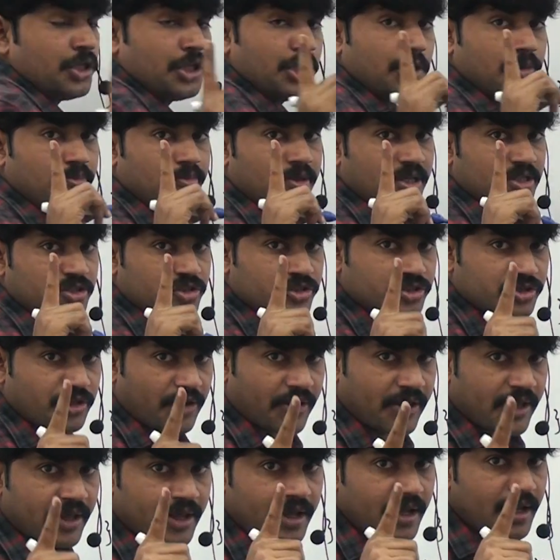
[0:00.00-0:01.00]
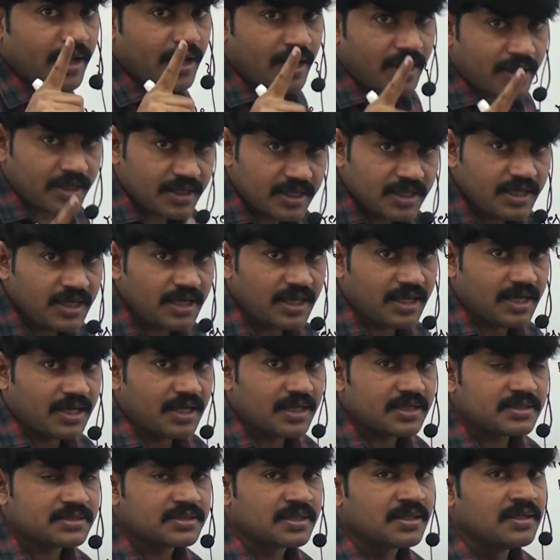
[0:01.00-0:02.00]
If the string
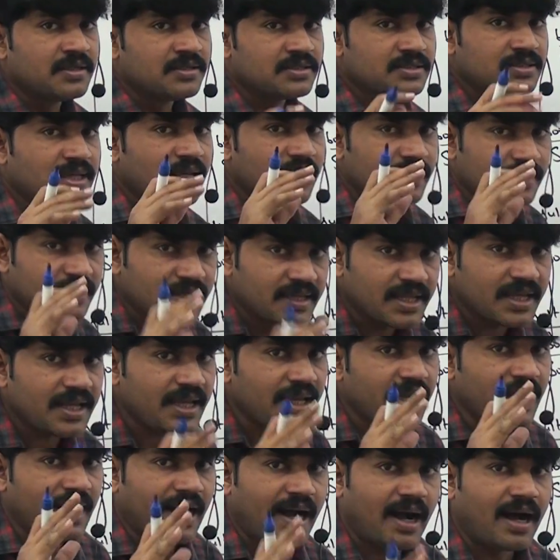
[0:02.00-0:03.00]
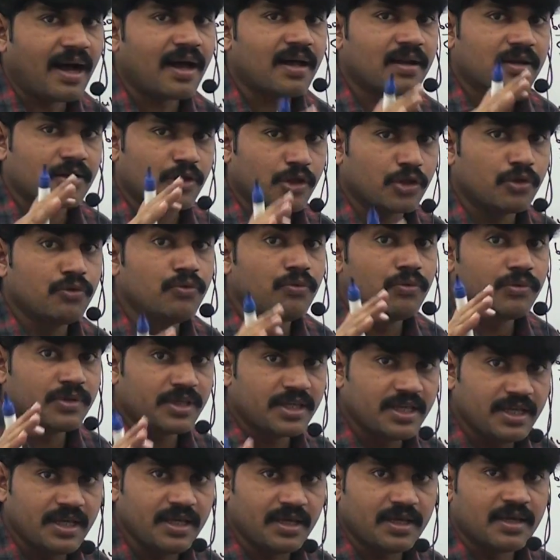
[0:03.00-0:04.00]
is, sir, true,
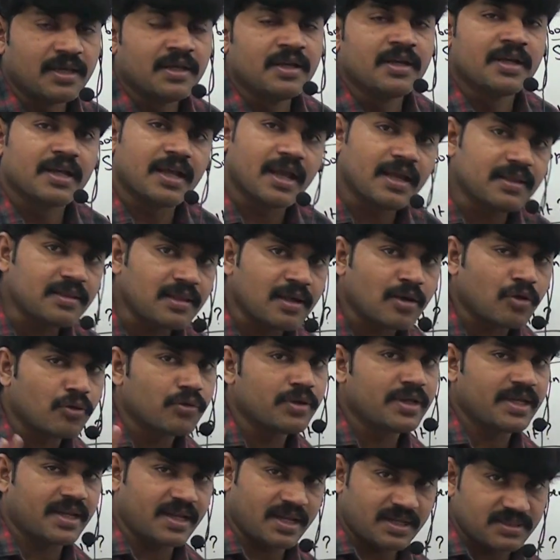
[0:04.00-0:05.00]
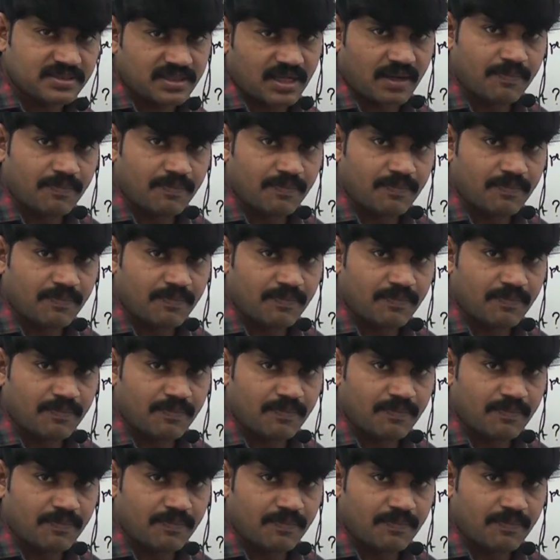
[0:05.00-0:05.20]
either lower case or